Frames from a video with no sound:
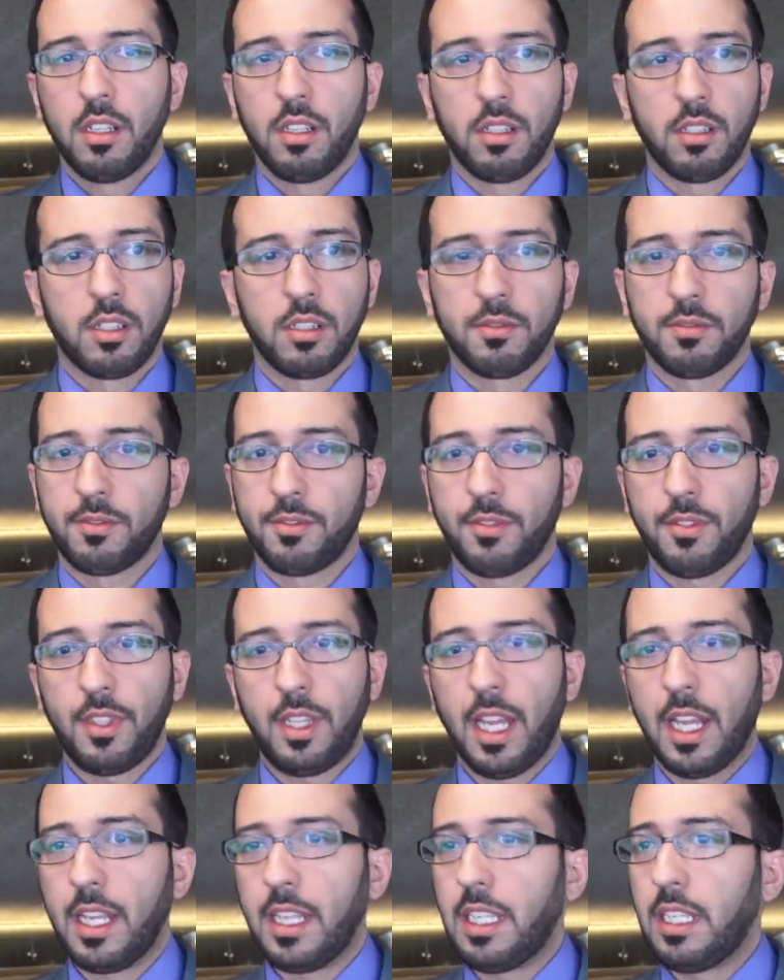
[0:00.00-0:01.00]
of
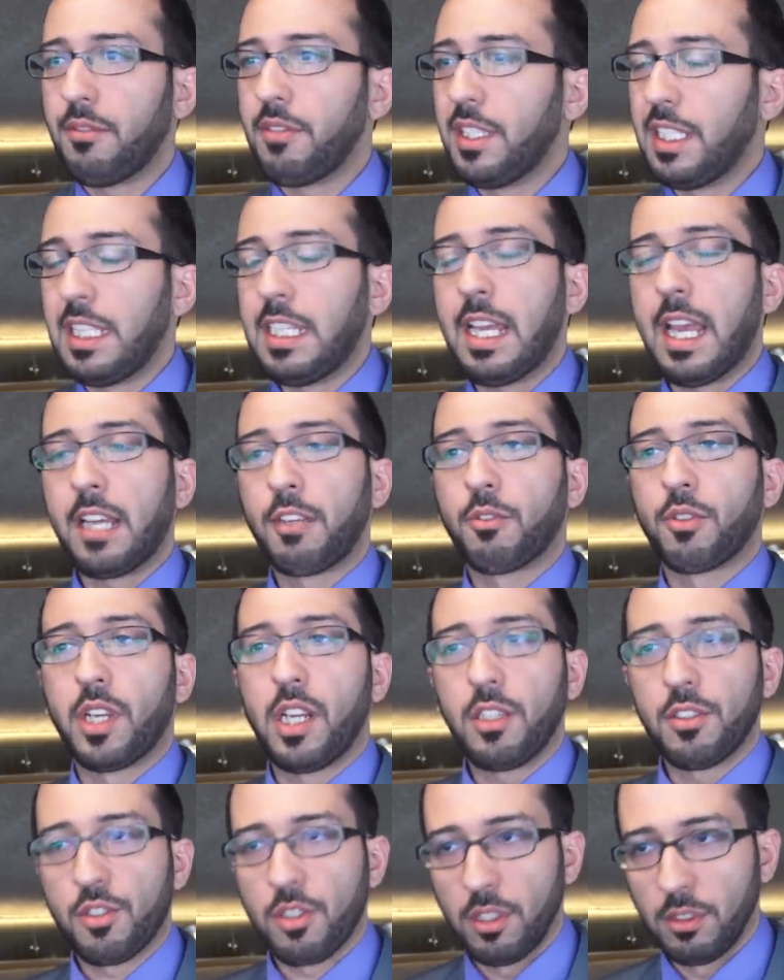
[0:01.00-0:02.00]
even
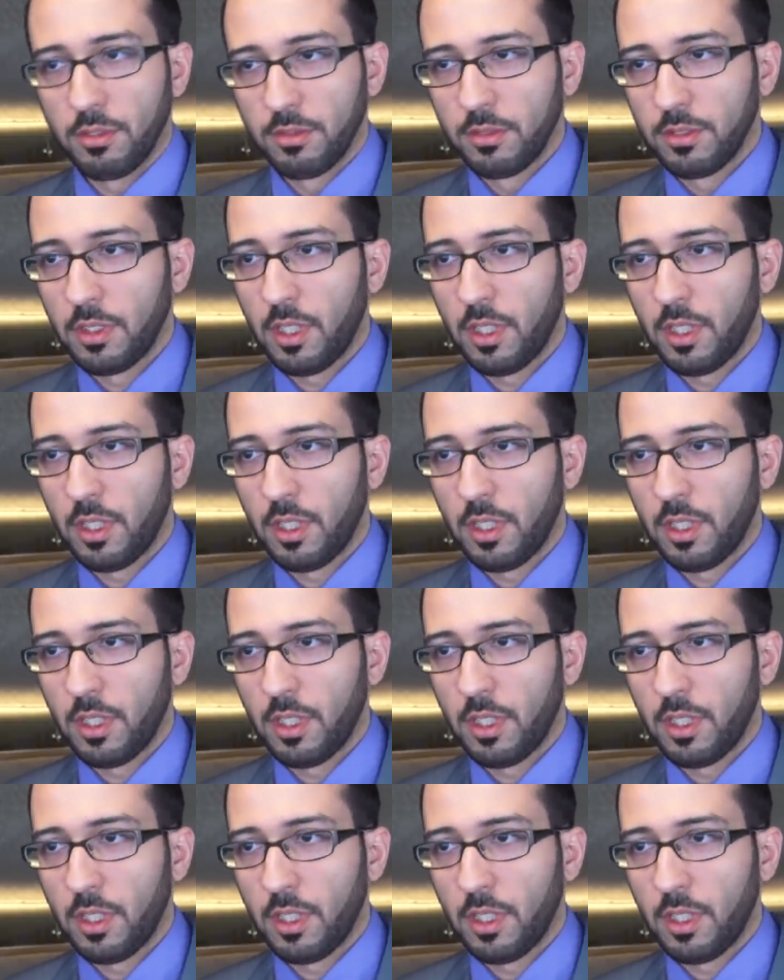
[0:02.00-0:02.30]
e-agriculture.